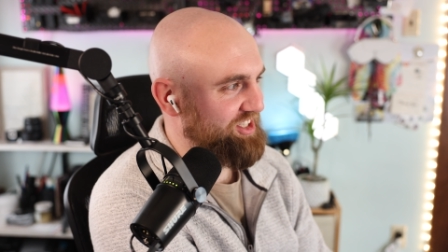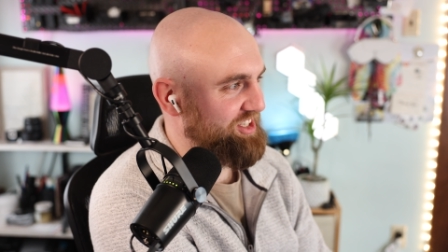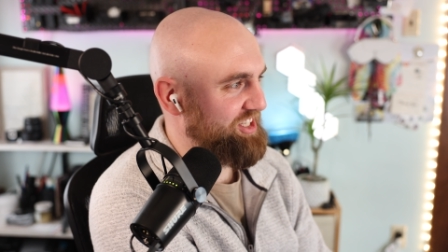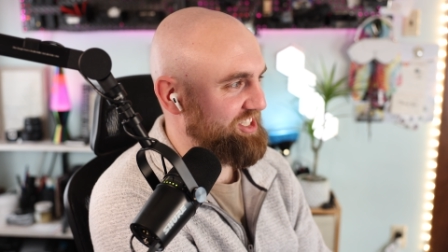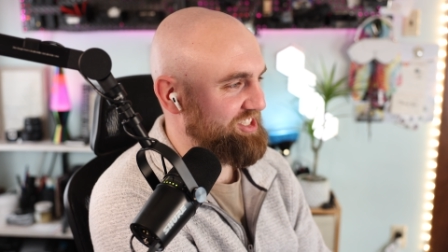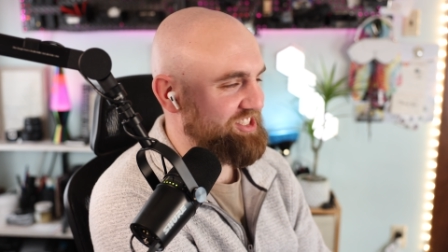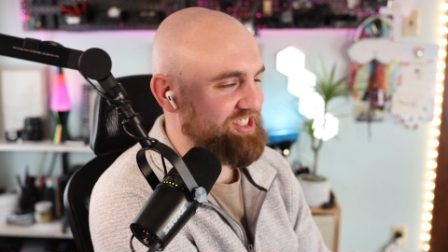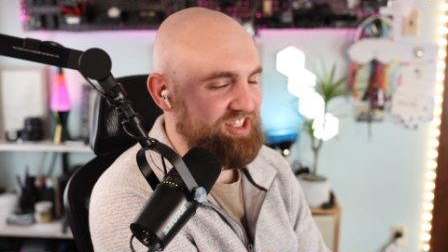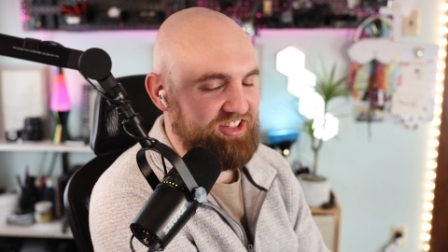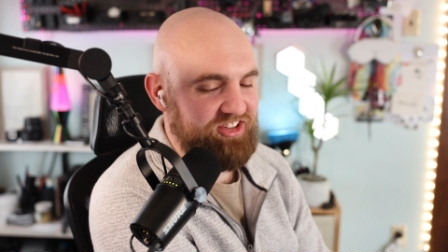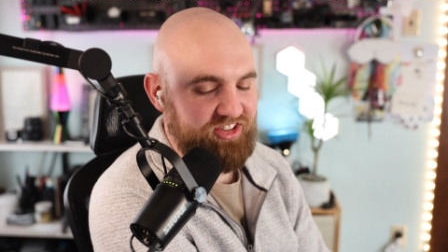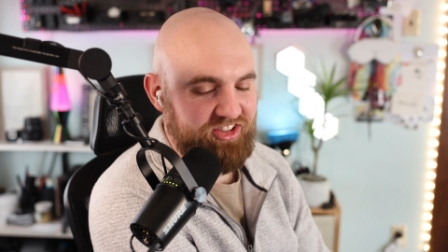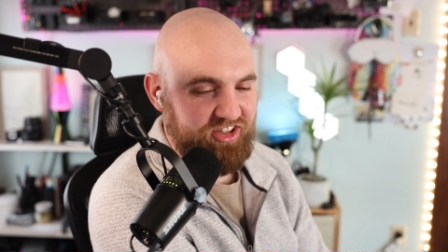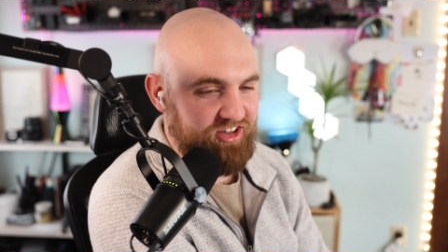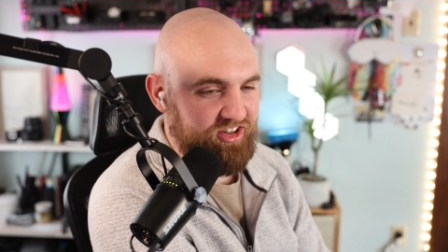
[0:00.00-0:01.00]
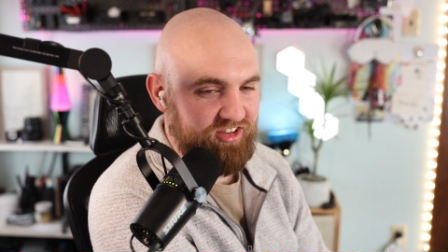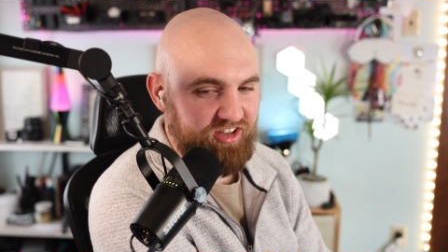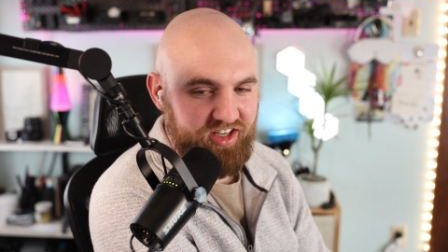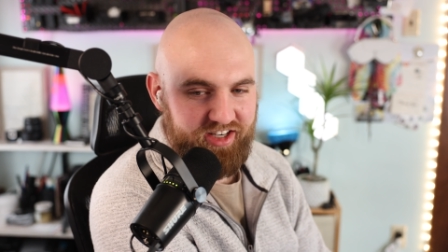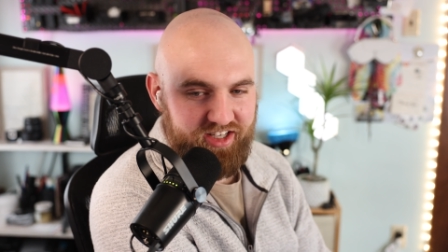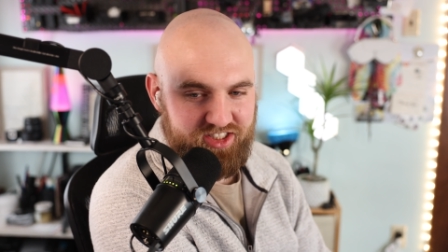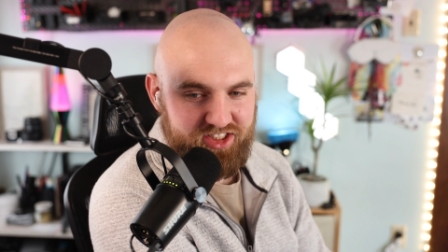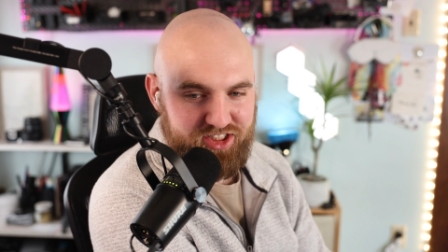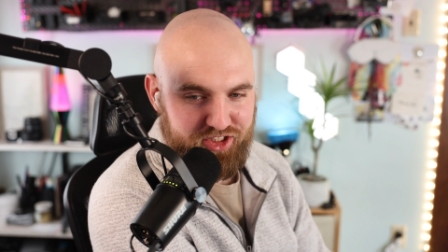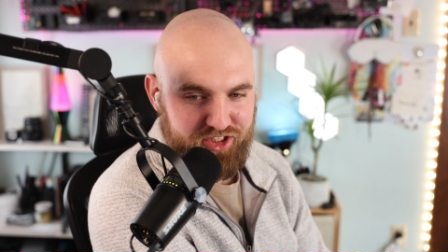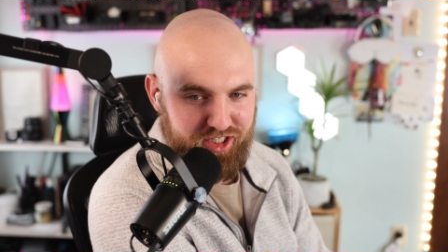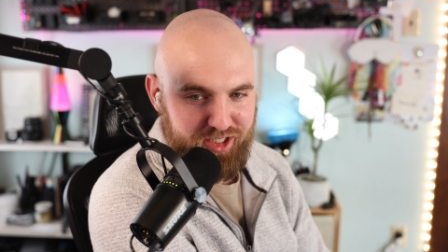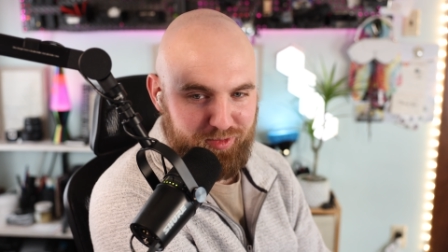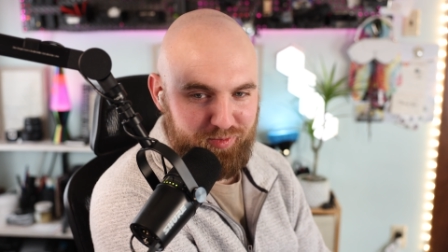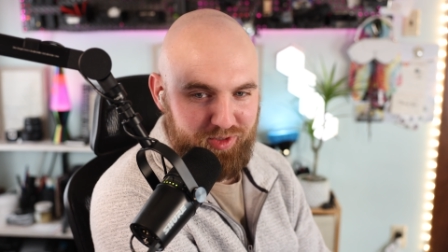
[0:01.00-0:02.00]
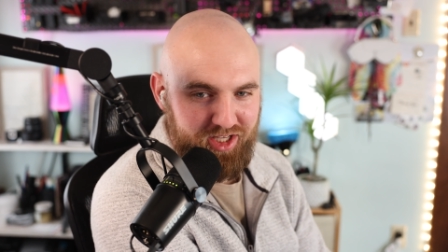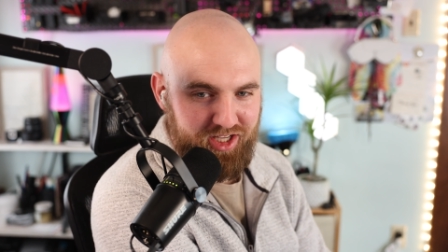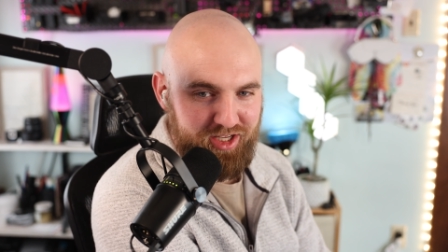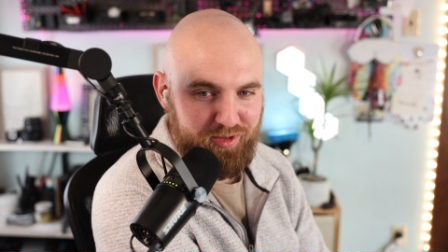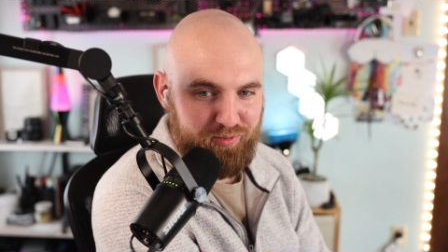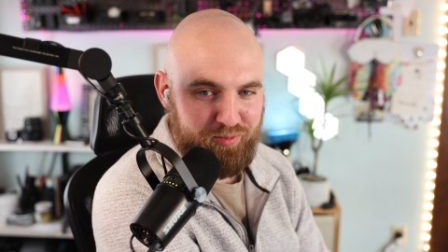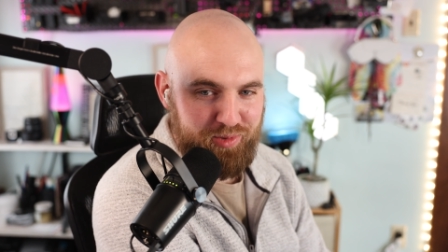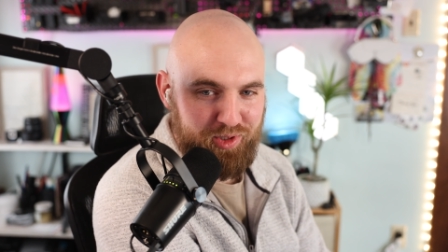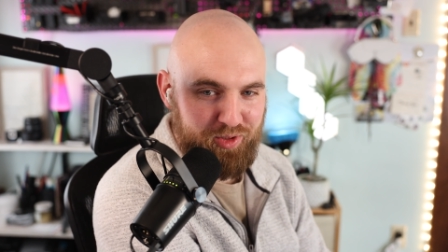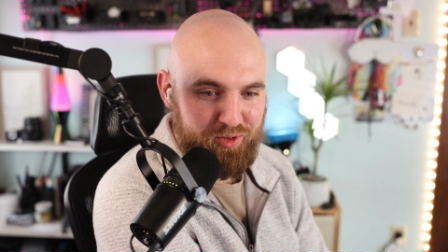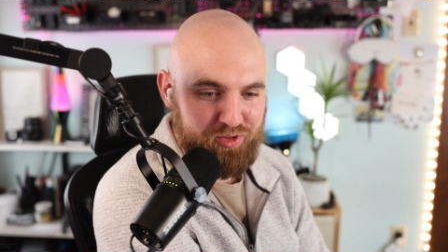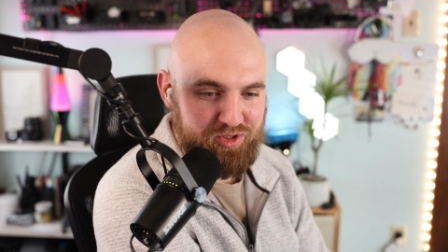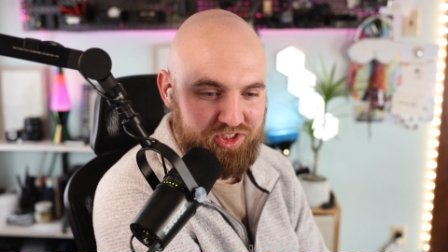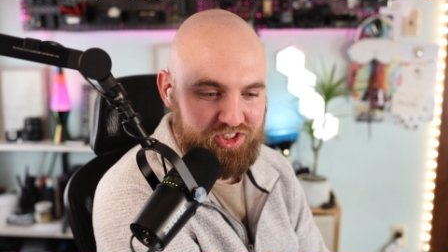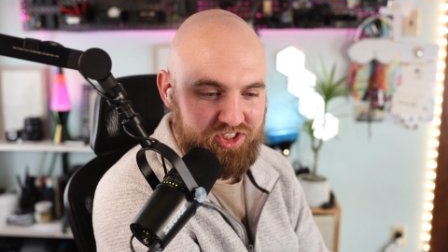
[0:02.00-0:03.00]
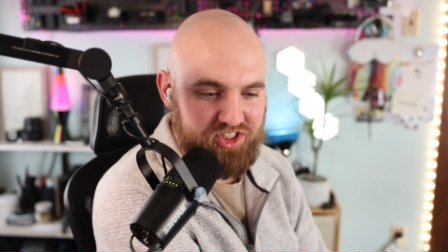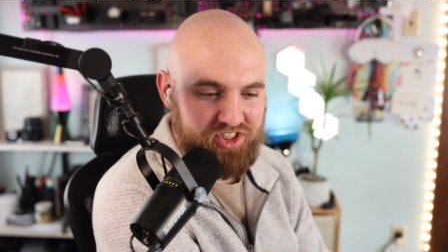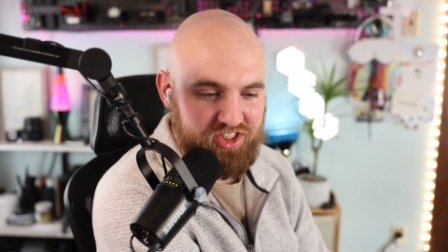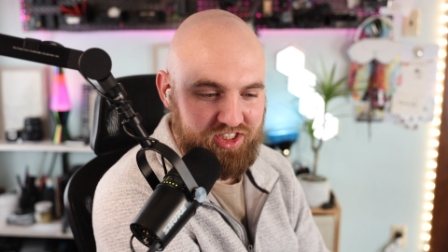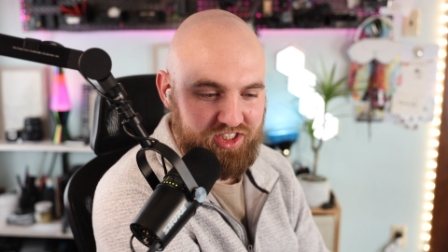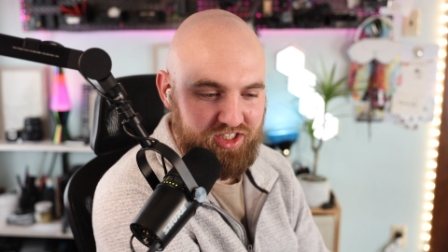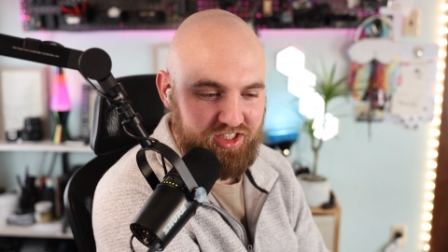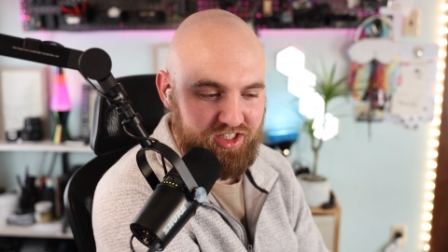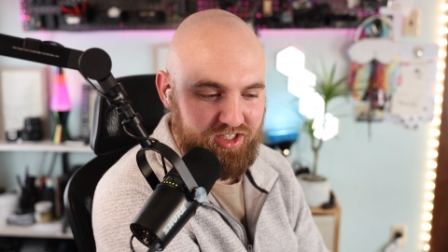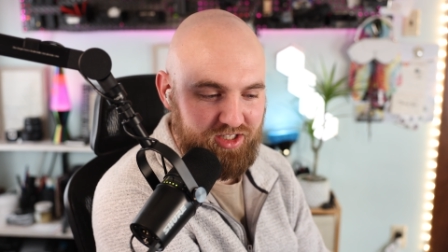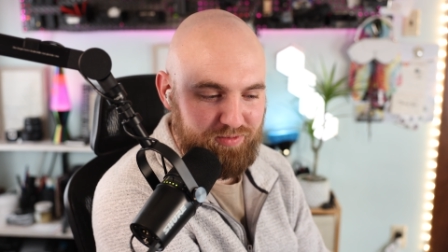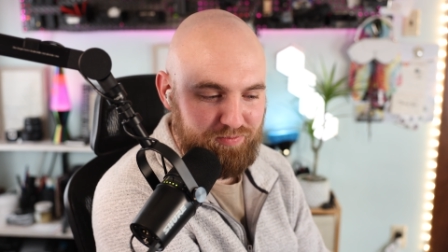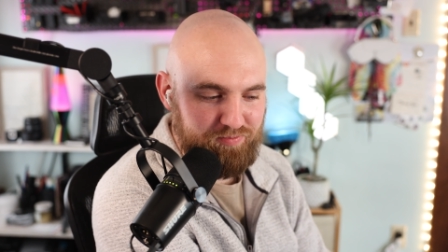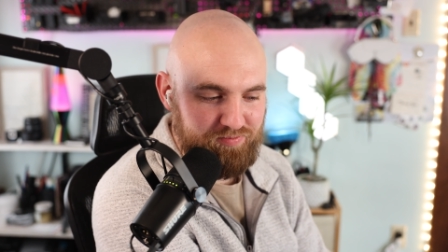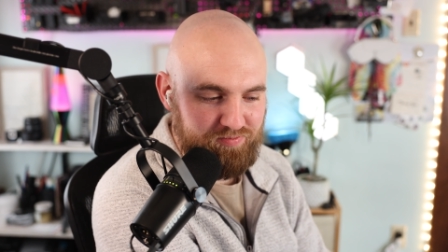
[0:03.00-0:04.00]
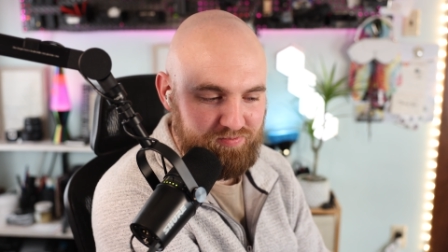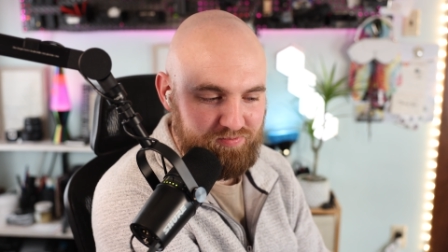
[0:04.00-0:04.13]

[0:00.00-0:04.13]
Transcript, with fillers: this girl on Instagram that posts um,